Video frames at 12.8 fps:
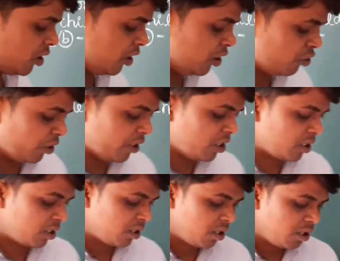say,
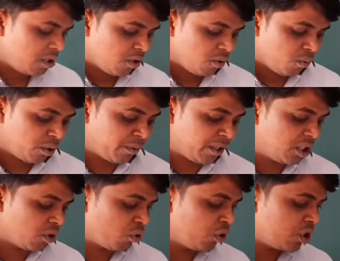students, what
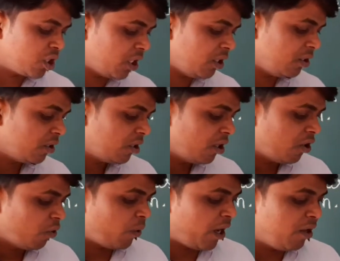was the question?
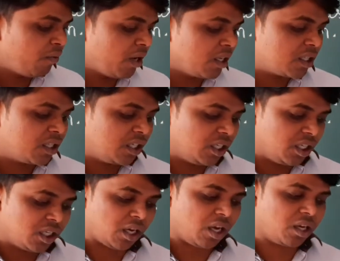Why was
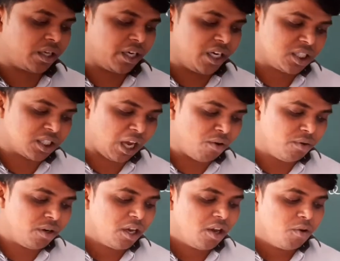there a great
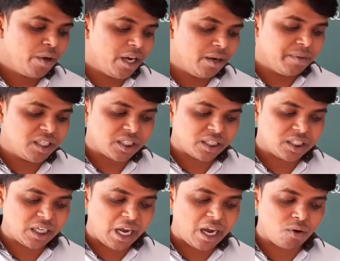sound when
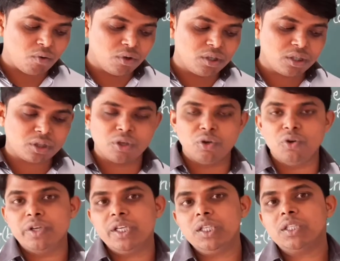Mr. Chang would
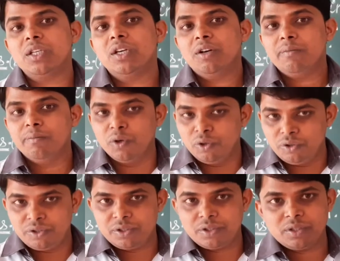throw his
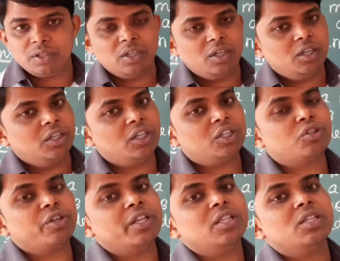boots? Yes,
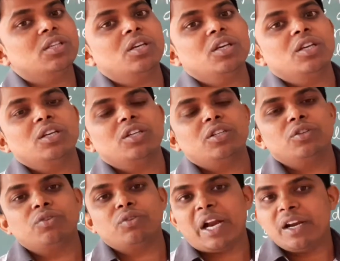students,
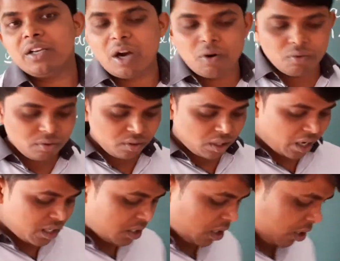you write down the
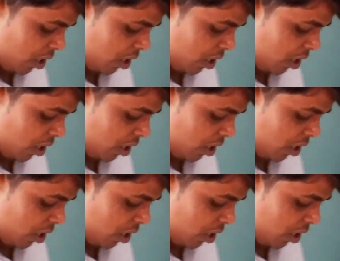answer